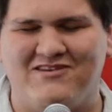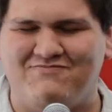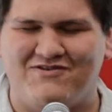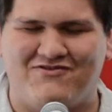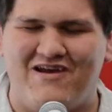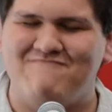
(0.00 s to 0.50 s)

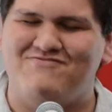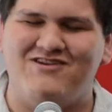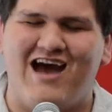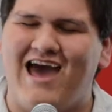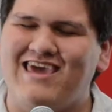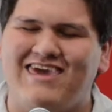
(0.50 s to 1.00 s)
but Grandpa,
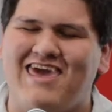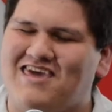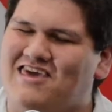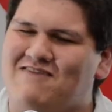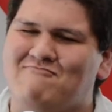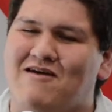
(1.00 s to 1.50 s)
I can't
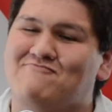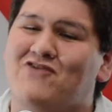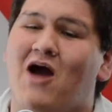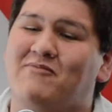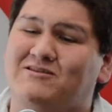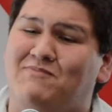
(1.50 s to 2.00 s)
keep my
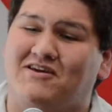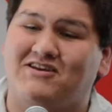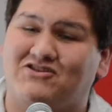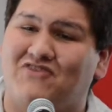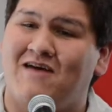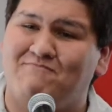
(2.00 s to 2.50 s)
promise because
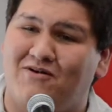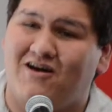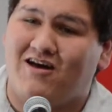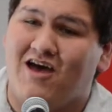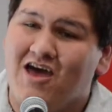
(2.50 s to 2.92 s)
Grandpa,